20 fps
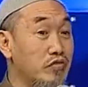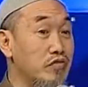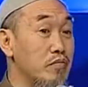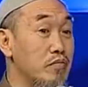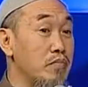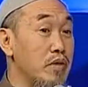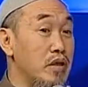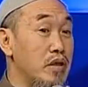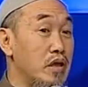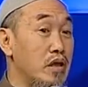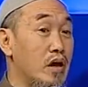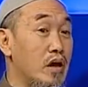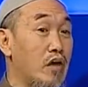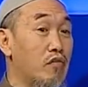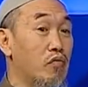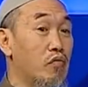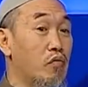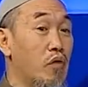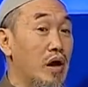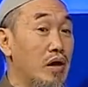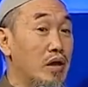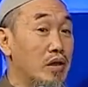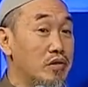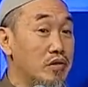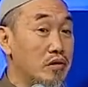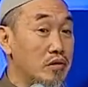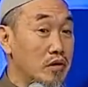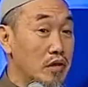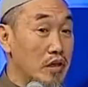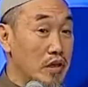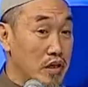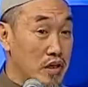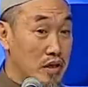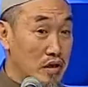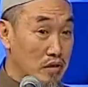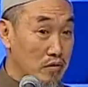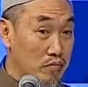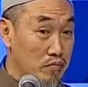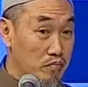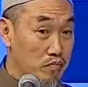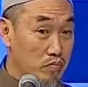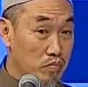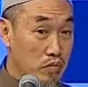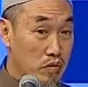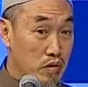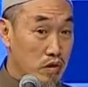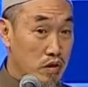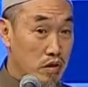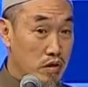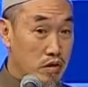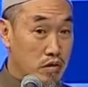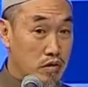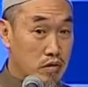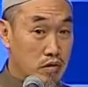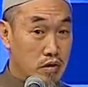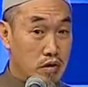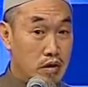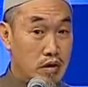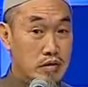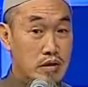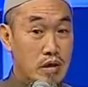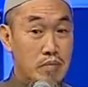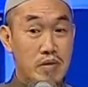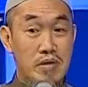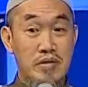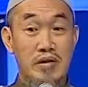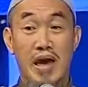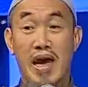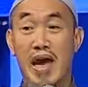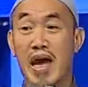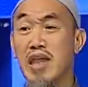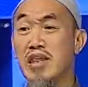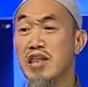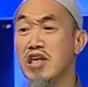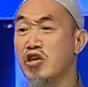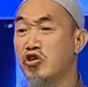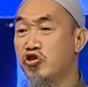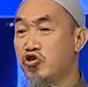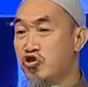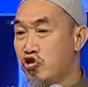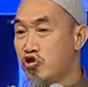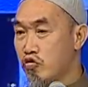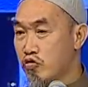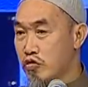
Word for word: What is the meaning of walad here? That means any